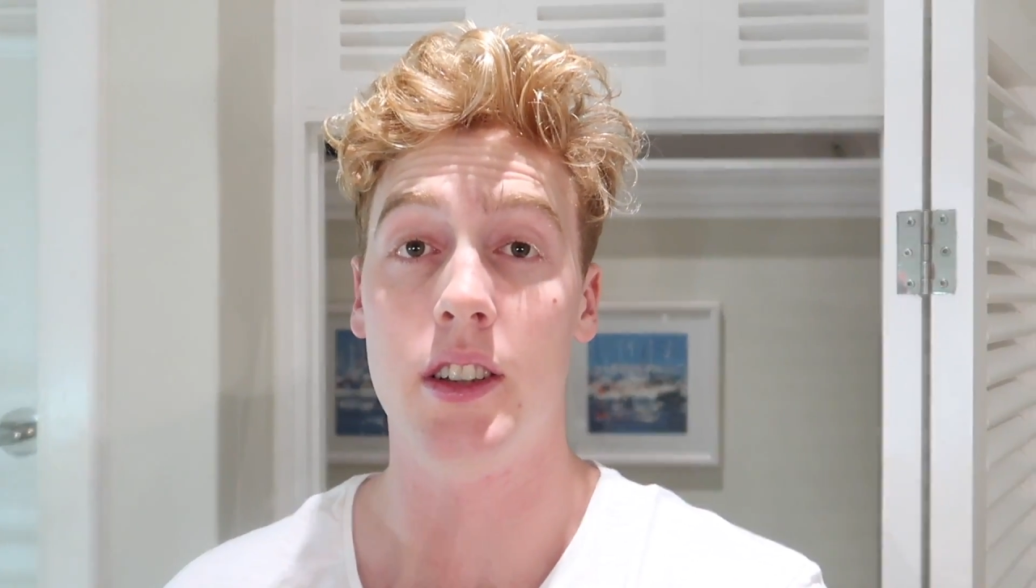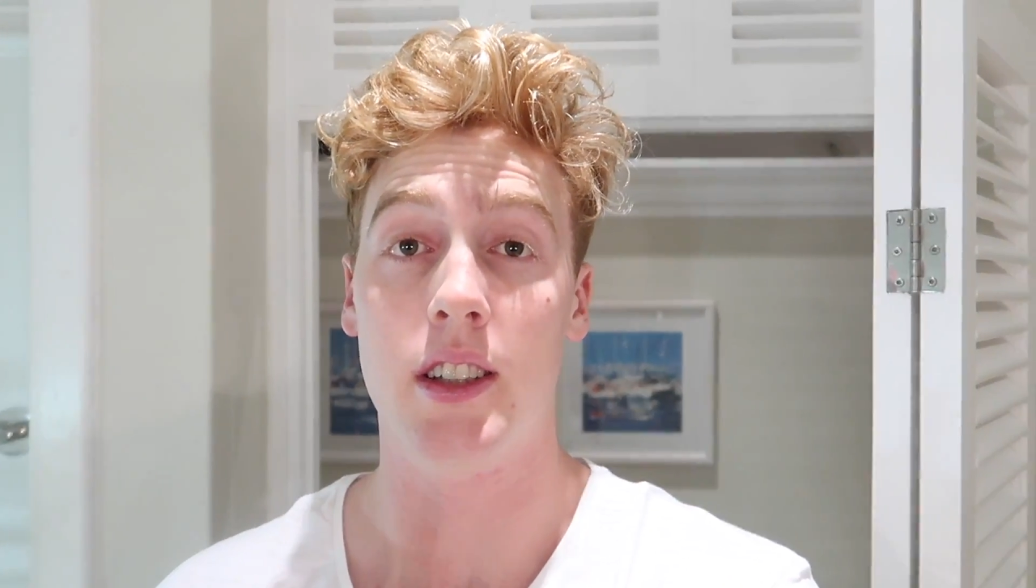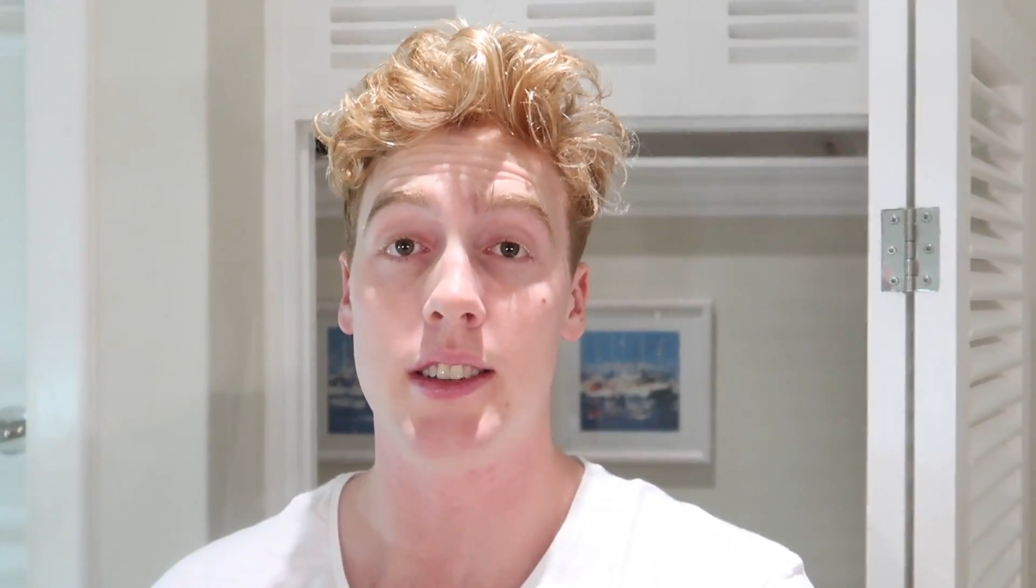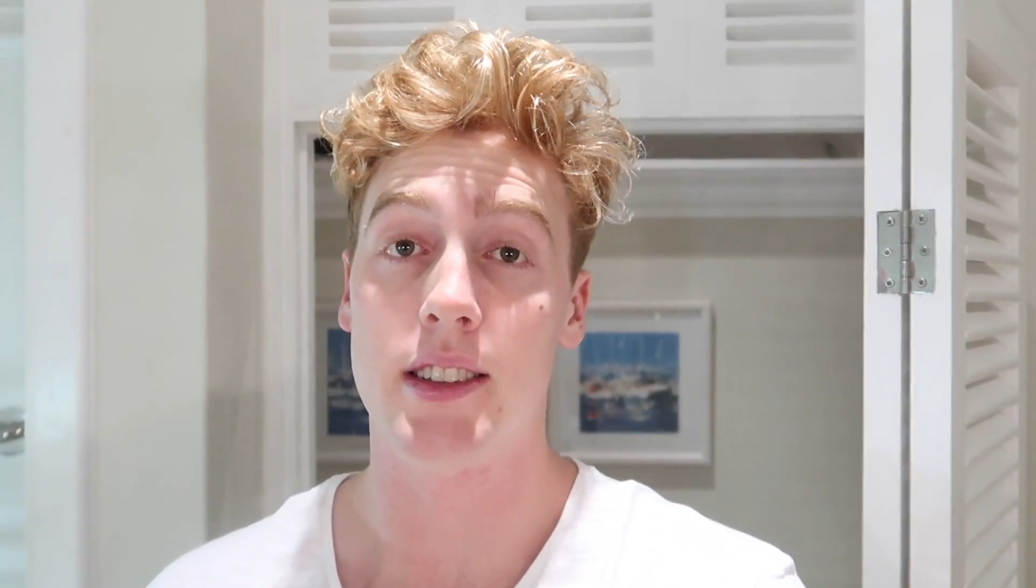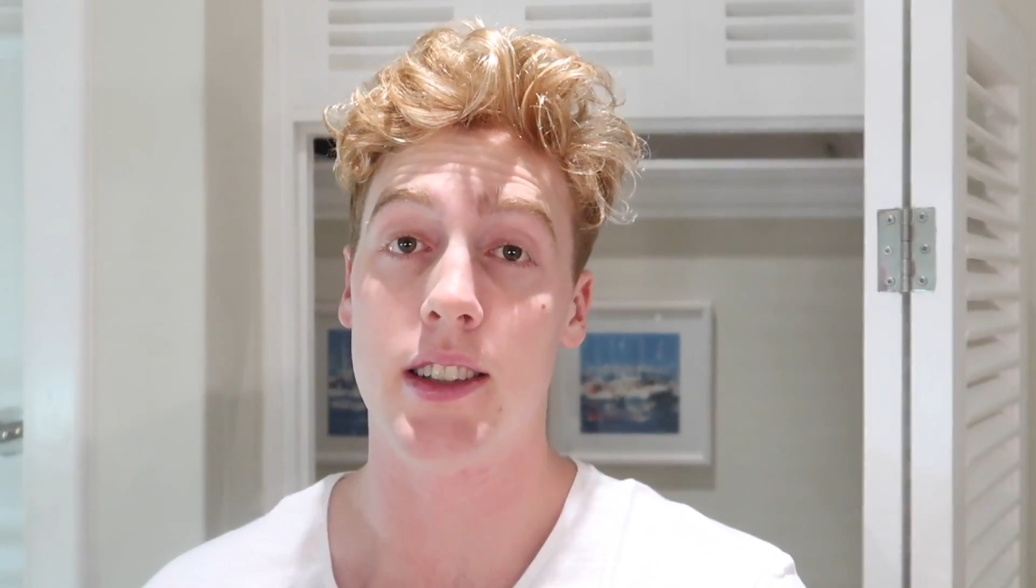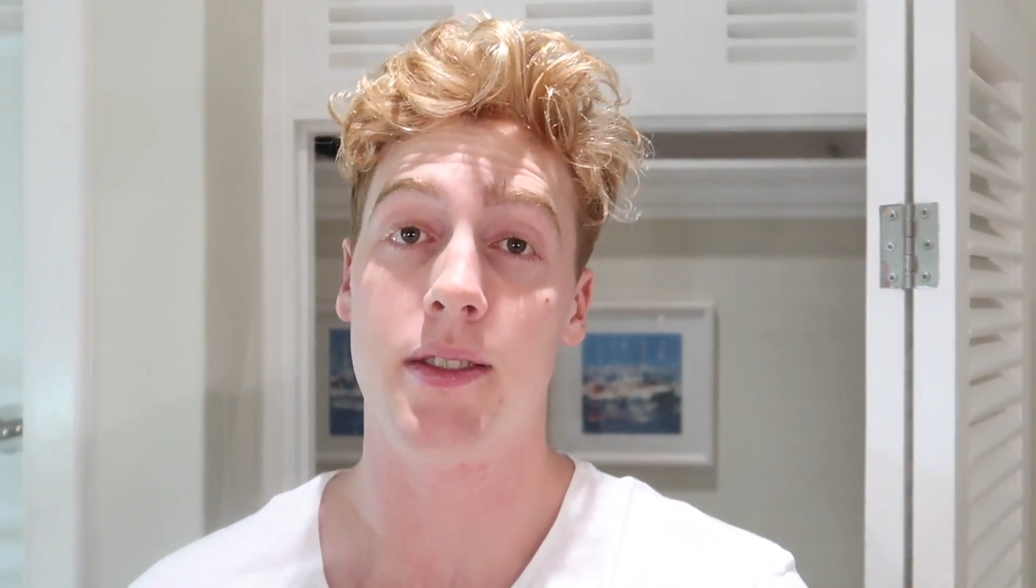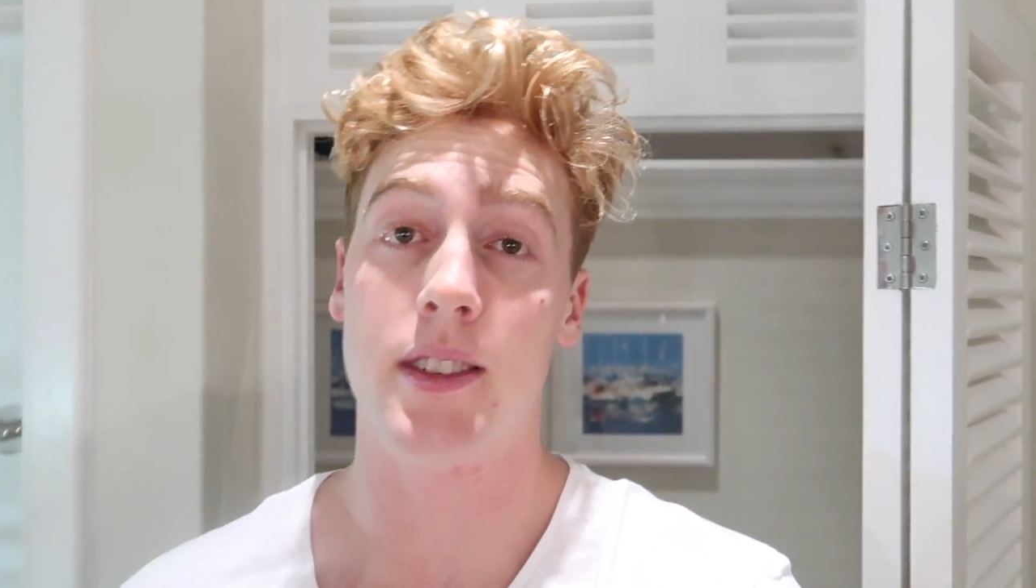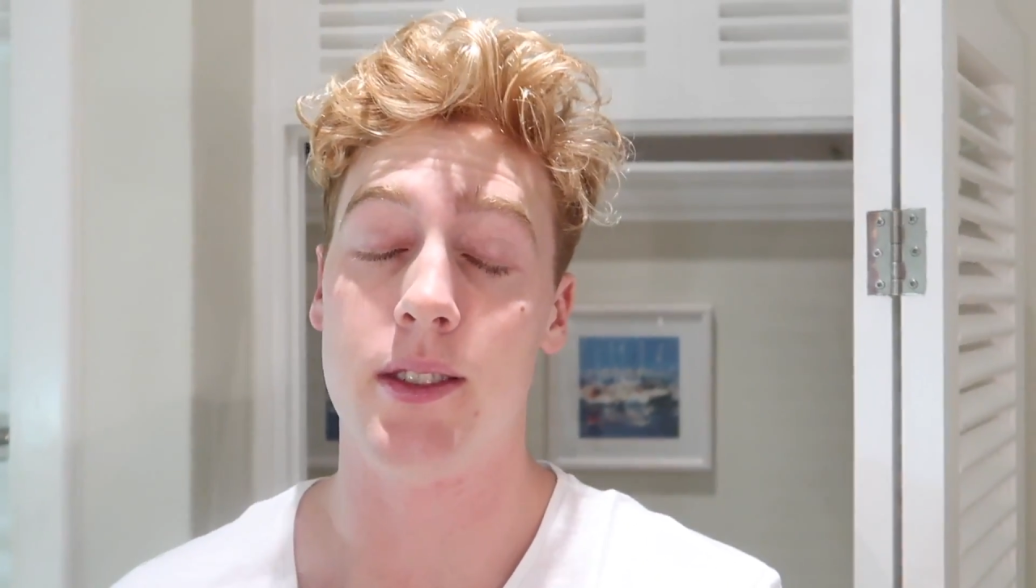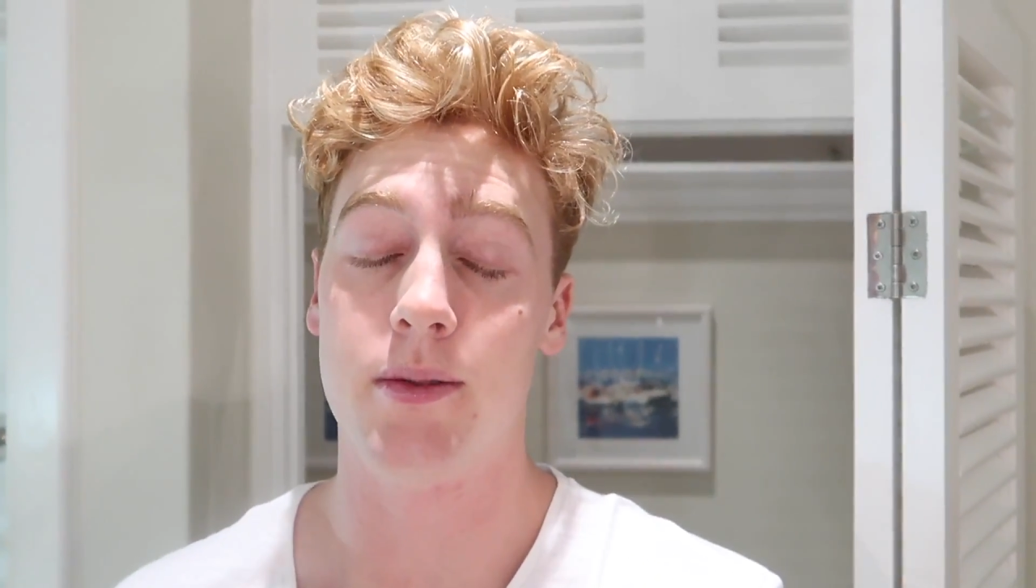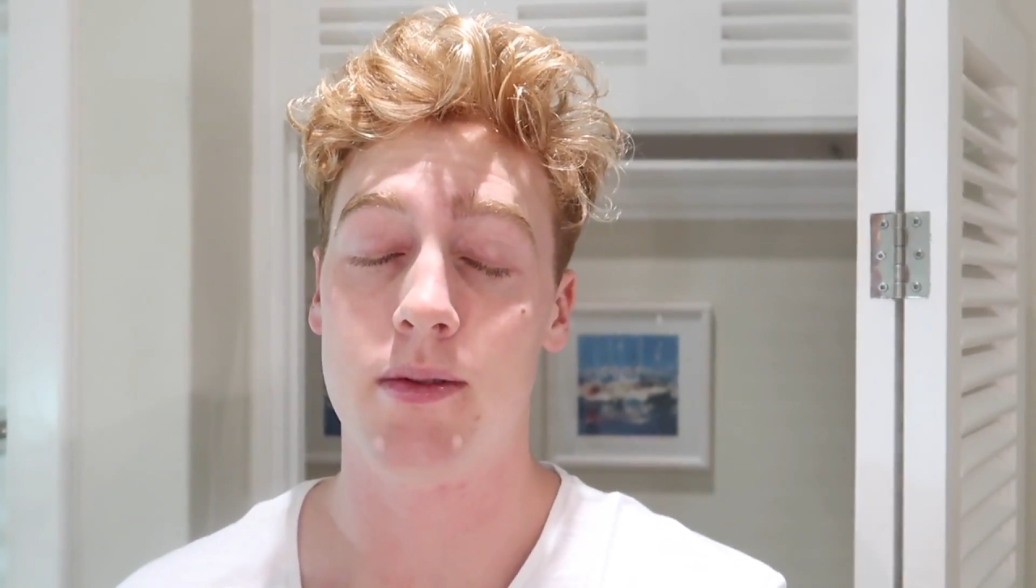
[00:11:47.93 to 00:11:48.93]
returns
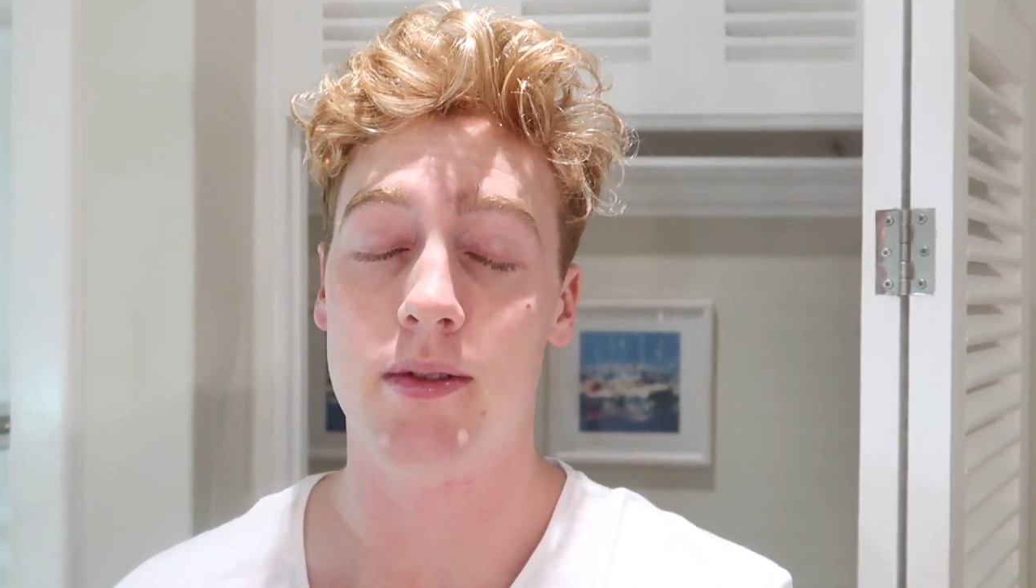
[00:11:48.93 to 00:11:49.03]
itself to